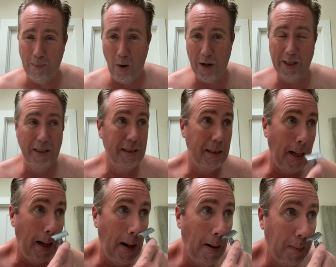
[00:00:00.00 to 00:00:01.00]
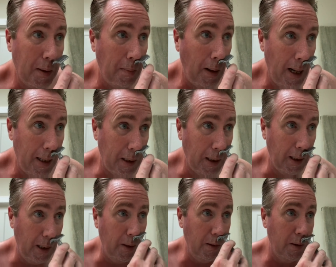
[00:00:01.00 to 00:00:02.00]
washing this thing out, I'm splashing it
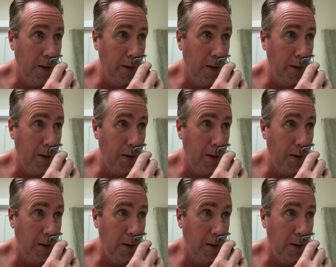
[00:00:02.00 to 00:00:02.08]
out.